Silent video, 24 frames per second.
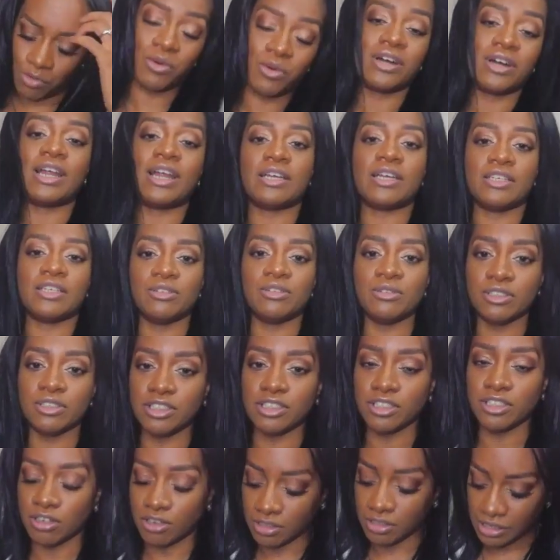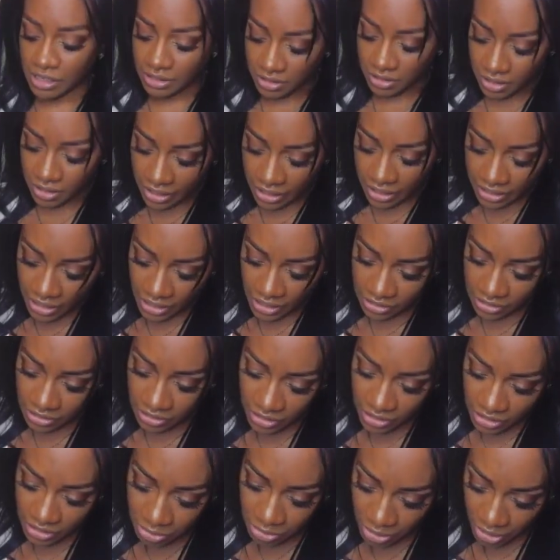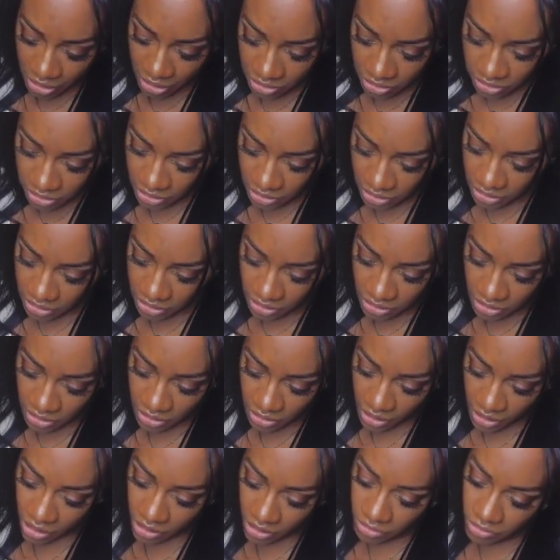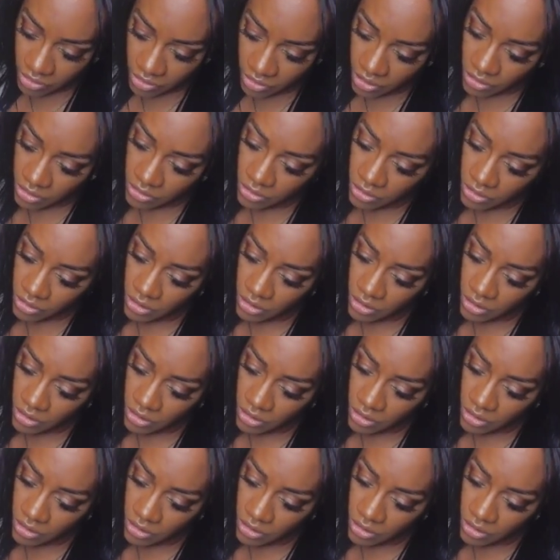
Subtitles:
know what I used, y'all. Like I gotta look at the box, honey. I don't know.